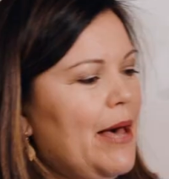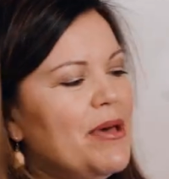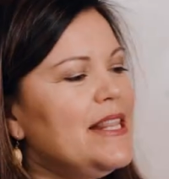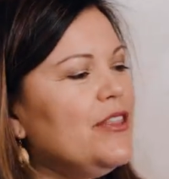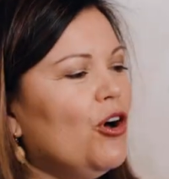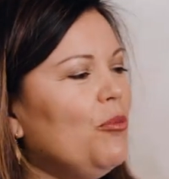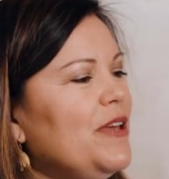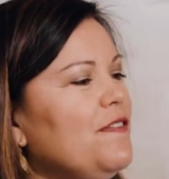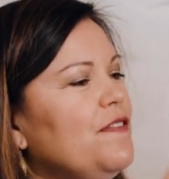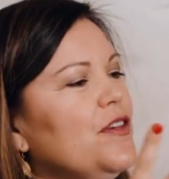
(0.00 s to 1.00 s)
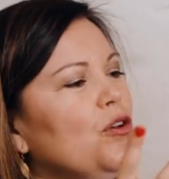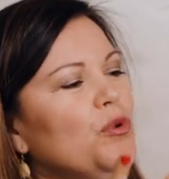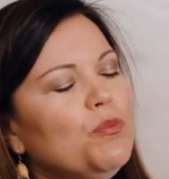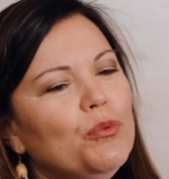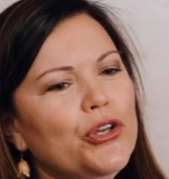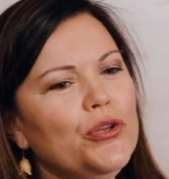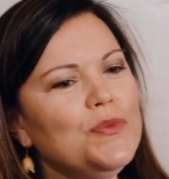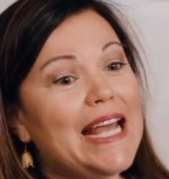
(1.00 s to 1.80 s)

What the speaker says: but they'll be filled with blooms,